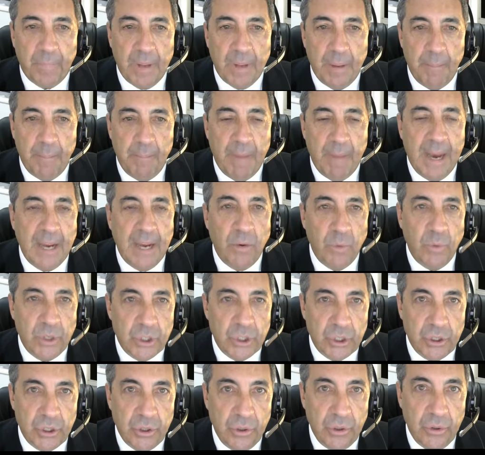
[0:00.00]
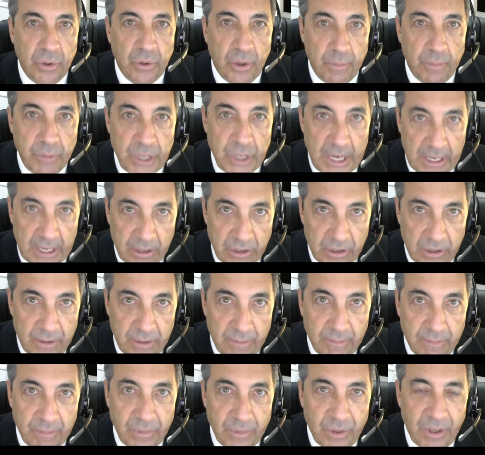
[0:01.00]
may wish to object
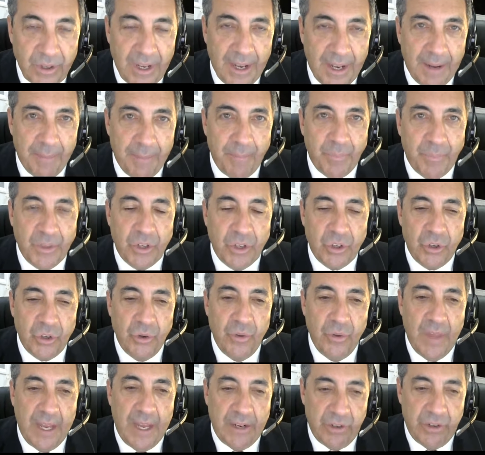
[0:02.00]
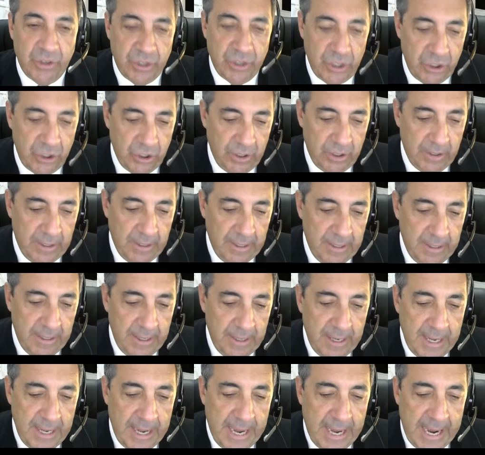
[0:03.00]
to that decision.
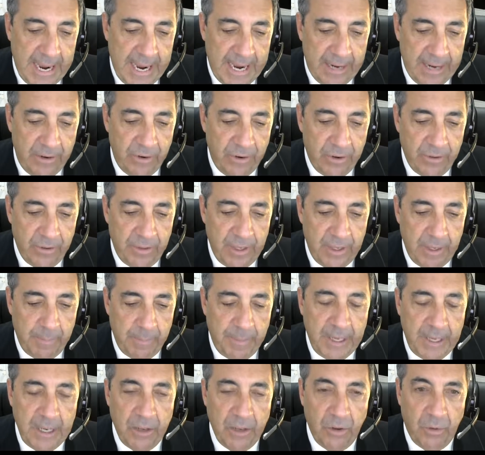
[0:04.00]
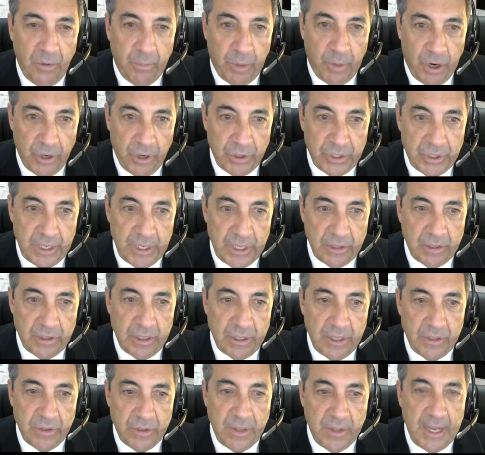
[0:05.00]
And the appeal process
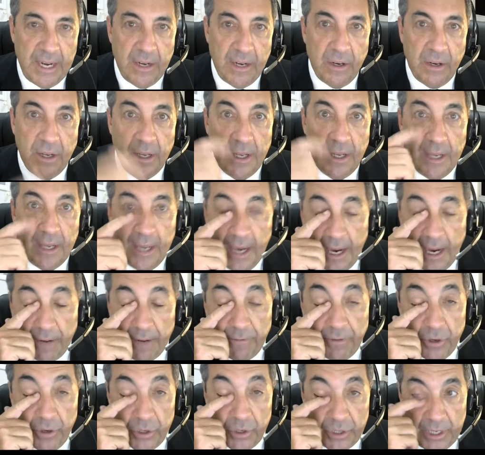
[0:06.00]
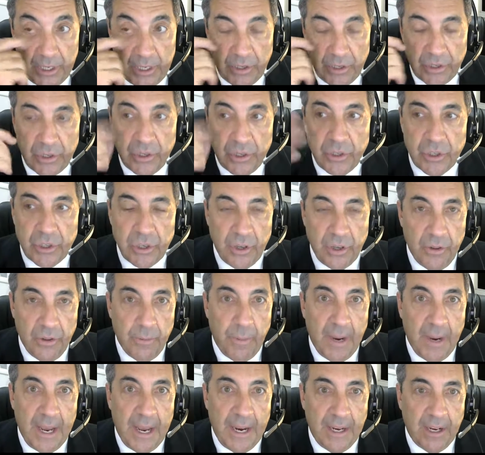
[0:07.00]
is then, at first instance, to the
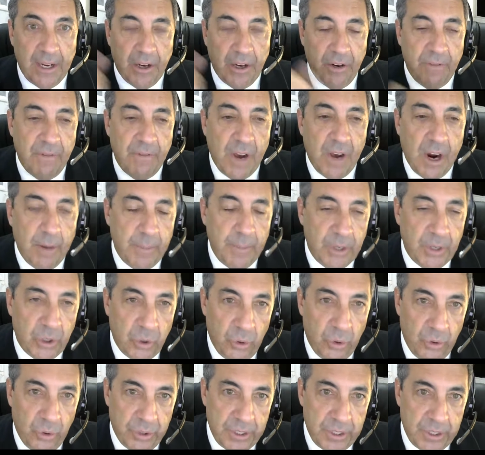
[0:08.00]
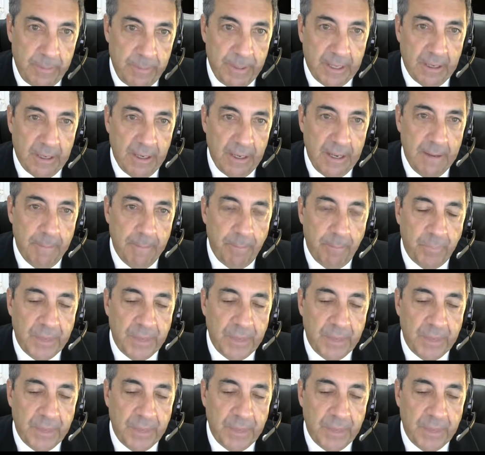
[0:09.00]
Planning and Environment Court, typically,